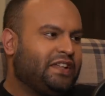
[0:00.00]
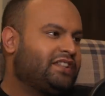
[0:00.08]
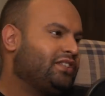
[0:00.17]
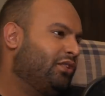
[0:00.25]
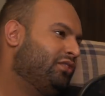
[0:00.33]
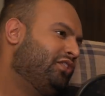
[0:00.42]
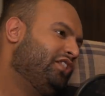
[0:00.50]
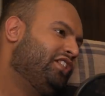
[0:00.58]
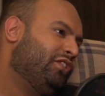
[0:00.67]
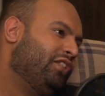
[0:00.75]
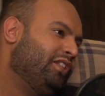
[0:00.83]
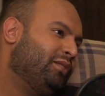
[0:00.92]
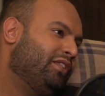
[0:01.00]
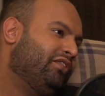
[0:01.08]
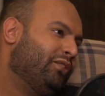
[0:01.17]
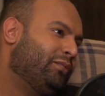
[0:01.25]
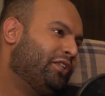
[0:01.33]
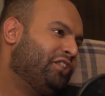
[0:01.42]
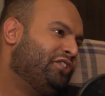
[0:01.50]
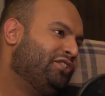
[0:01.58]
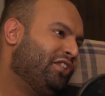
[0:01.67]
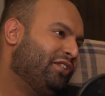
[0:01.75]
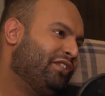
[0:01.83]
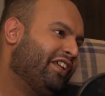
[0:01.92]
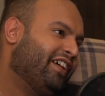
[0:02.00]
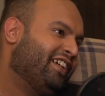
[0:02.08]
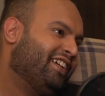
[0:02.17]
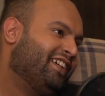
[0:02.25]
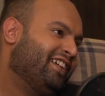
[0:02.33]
You'd be so good in a Hollywood film though. You know that.